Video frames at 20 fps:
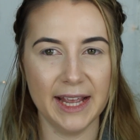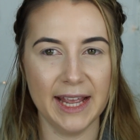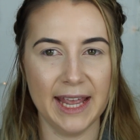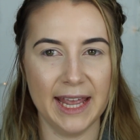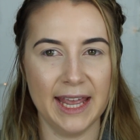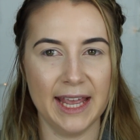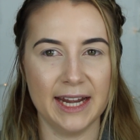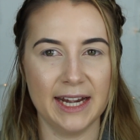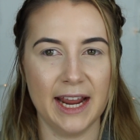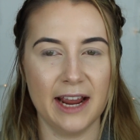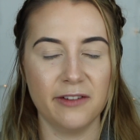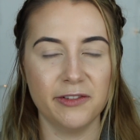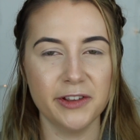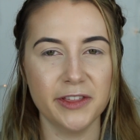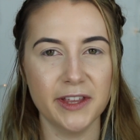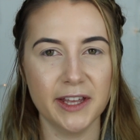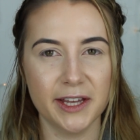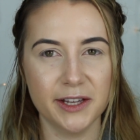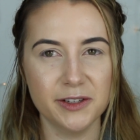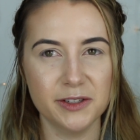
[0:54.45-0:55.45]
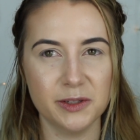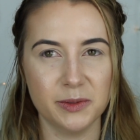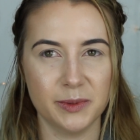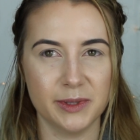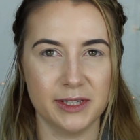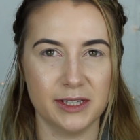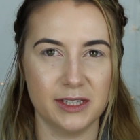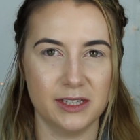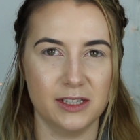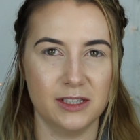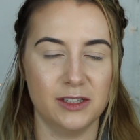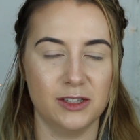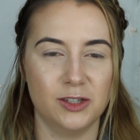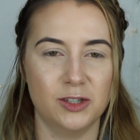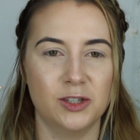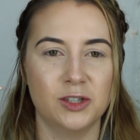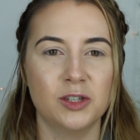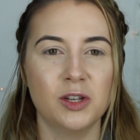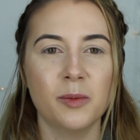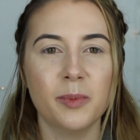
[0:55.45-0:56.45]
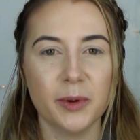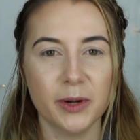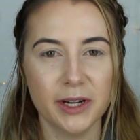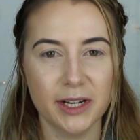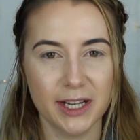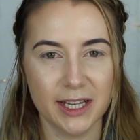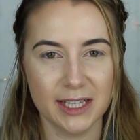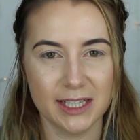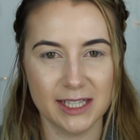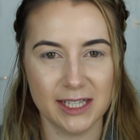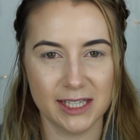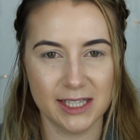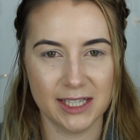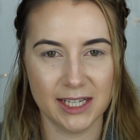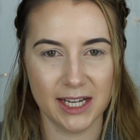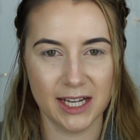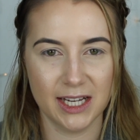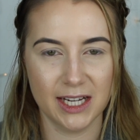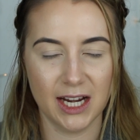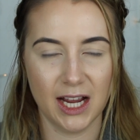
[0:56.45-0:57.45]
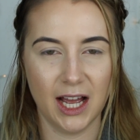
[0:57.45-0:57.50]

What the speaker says: And everything else was super inconsistent.